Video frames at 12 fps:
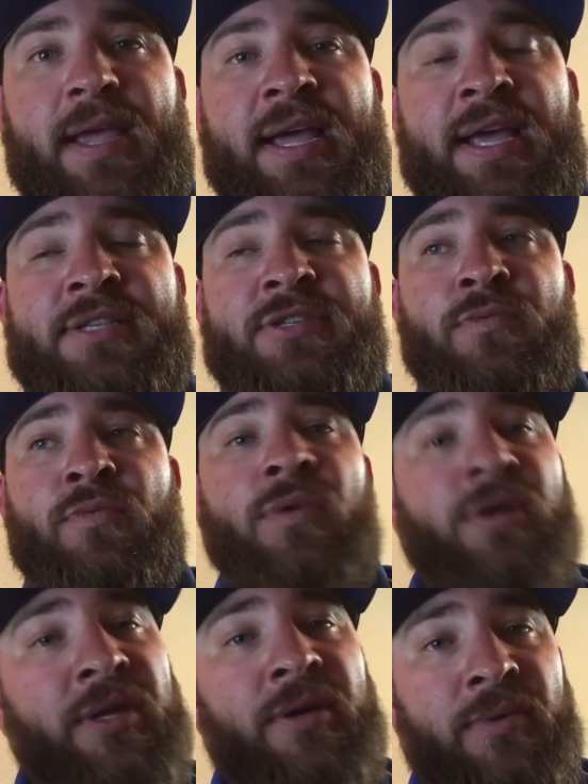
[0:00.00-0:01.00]
it's
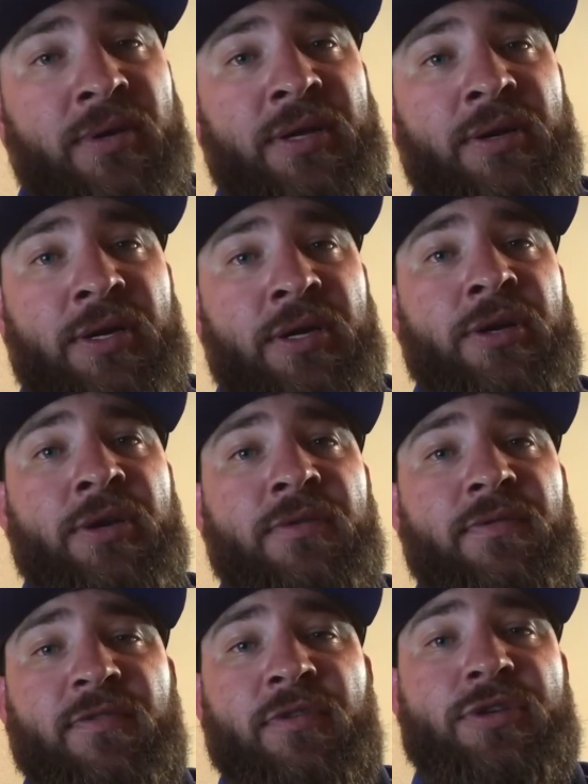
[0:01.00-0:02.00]
really, really good
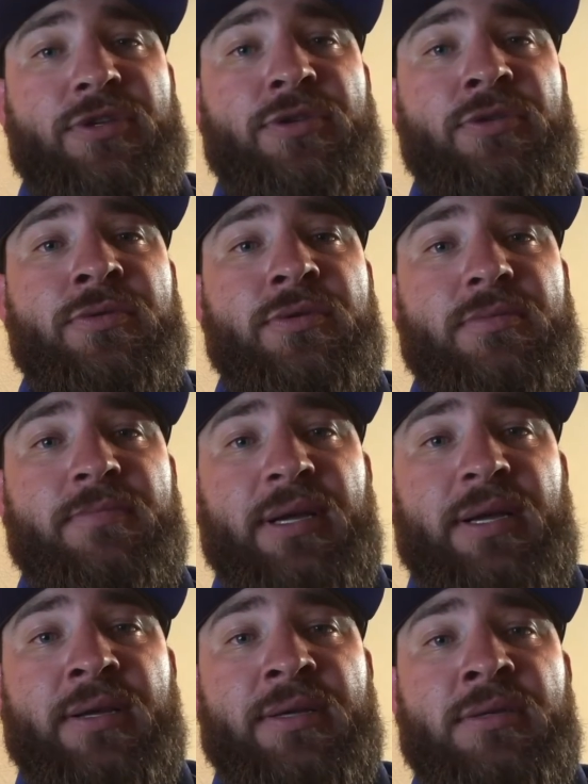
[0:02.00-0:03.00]
for the students
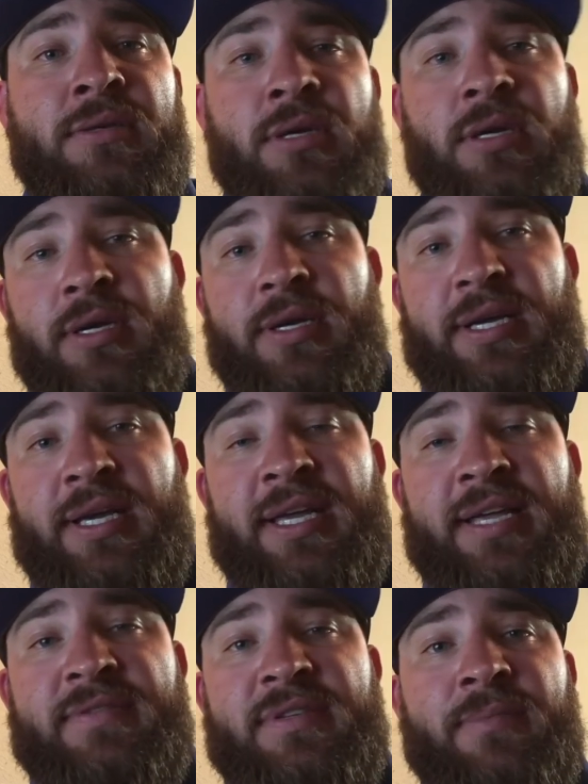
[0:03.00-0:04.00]
because it
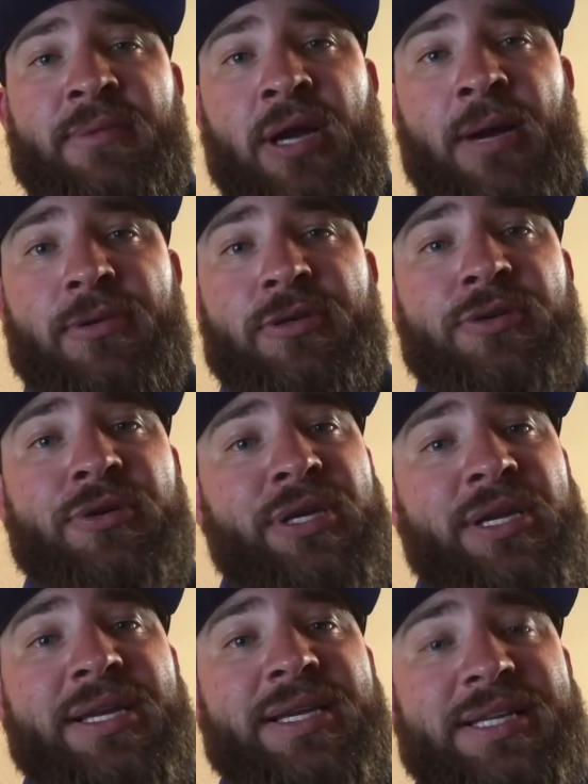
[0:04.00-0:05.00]
gives them an
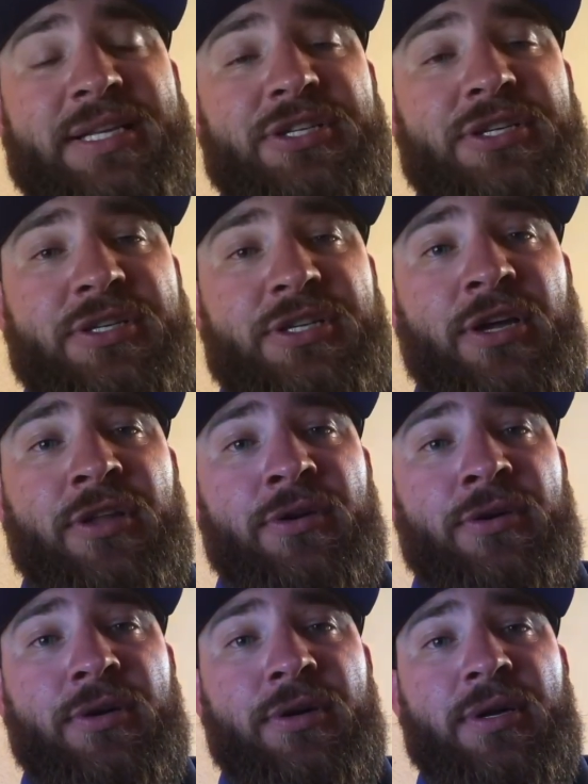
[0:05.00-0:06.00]
opportunity to teach each
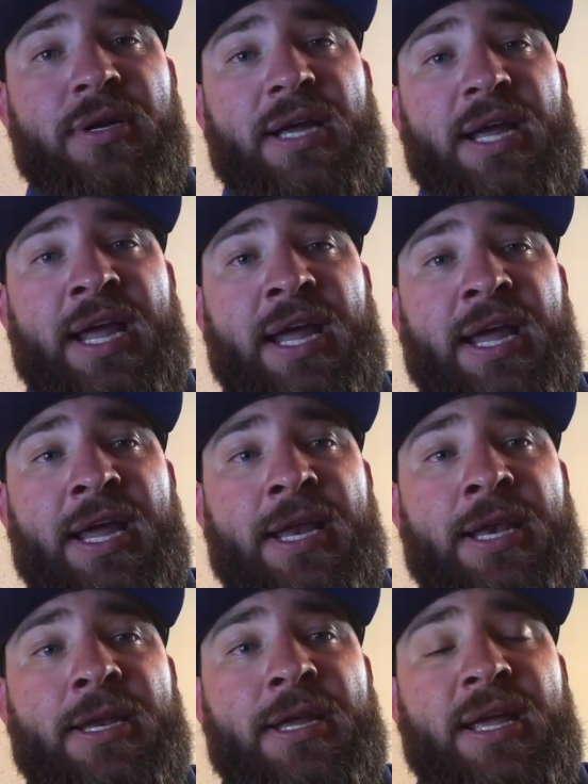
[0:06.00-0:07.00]
other,
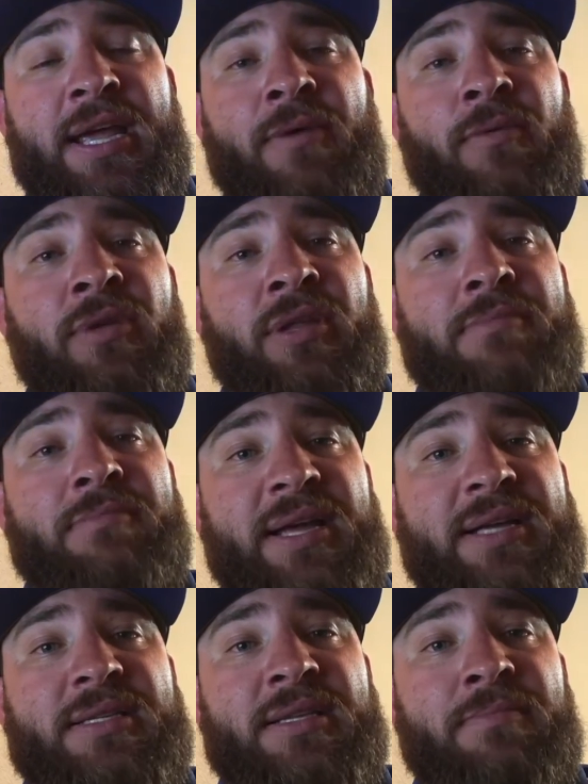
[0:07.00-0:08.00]
and it really
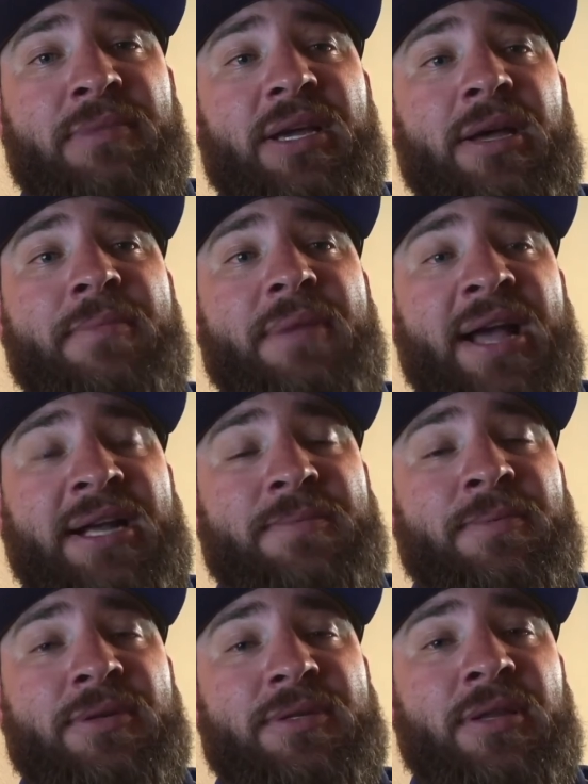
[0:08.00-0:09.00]
makes them become
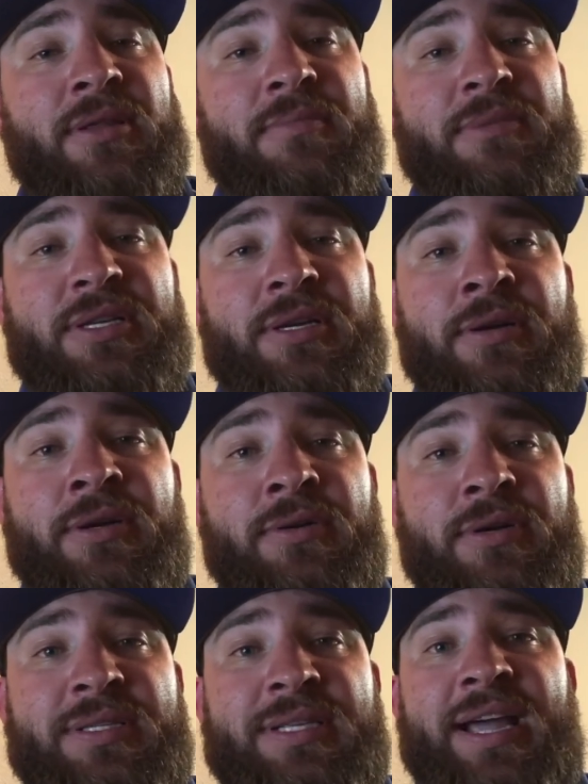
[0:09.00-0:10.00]
experts on the material
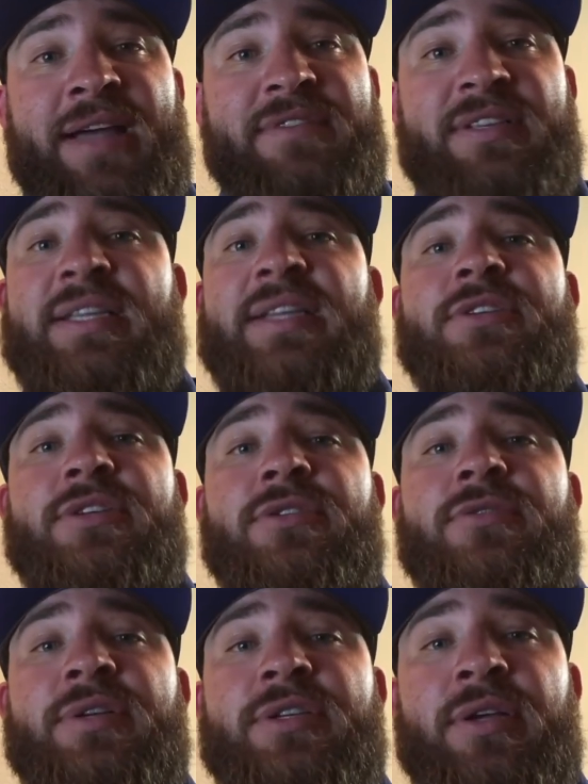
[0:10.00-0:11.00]
because they have to teach it
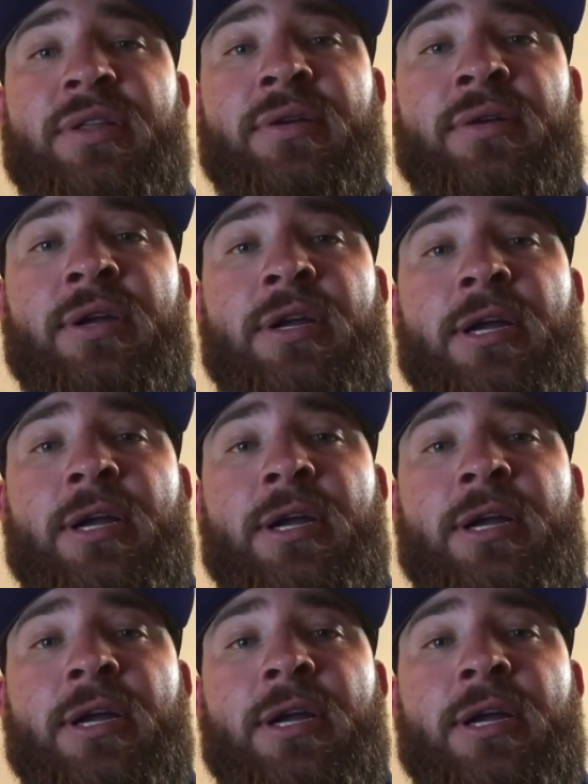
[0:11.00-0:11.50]
to each other.